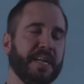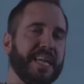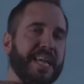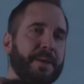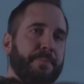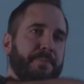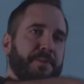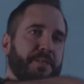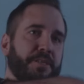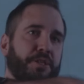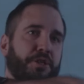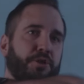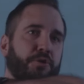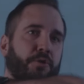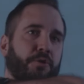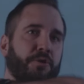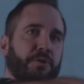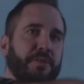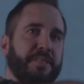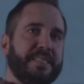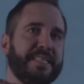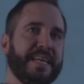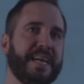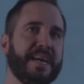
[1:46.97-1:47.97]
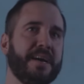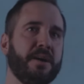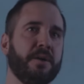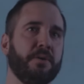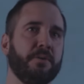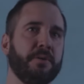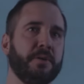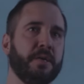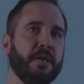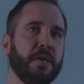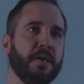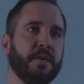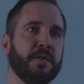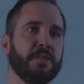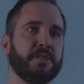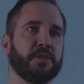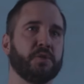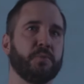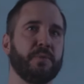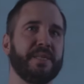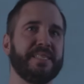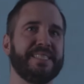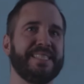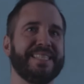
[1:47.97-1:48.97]
keeping the shoulder down,
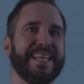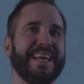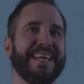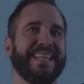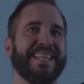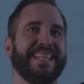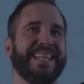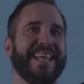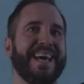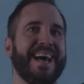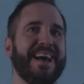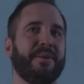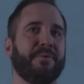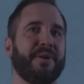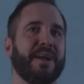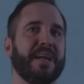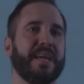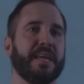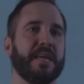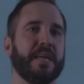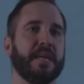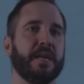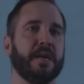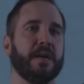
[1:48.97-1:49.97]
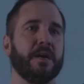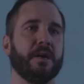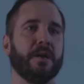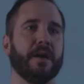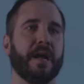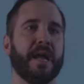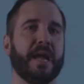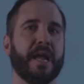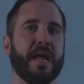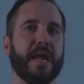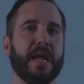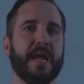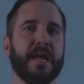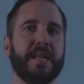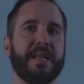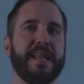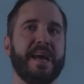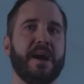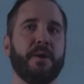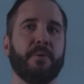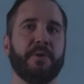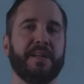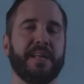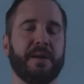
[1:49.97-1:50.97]
squeezing that lat right here, and
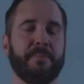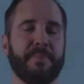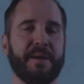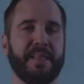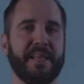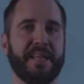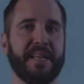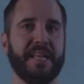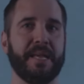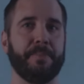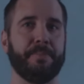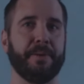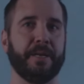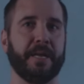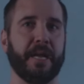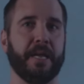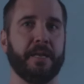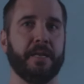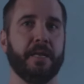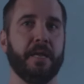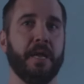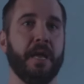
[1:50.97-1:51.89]
now we're down by that hip again.